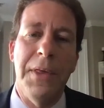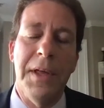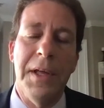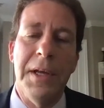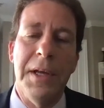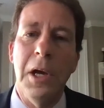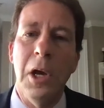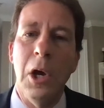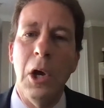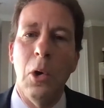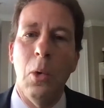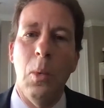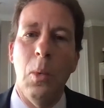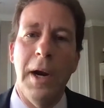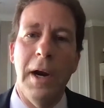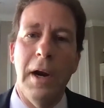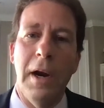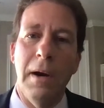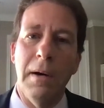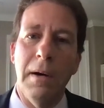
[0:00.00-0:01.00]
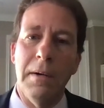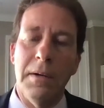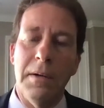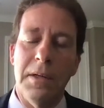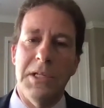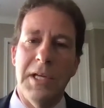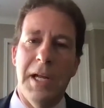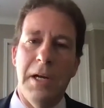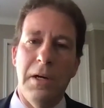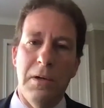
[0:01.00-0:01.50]
method
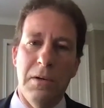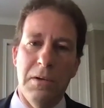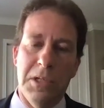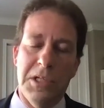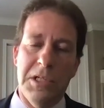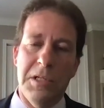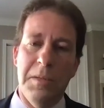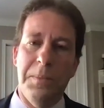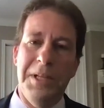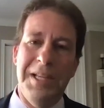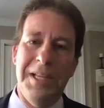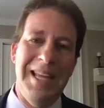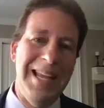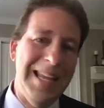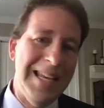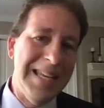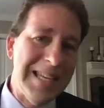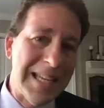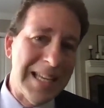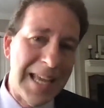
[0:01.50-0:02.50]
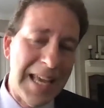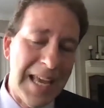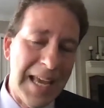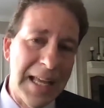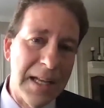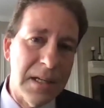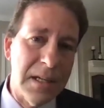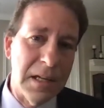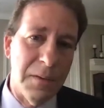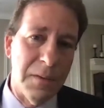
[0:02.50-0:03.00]
where senators simply
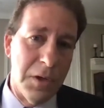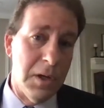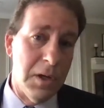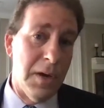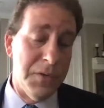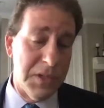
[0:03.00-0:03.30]
indicate,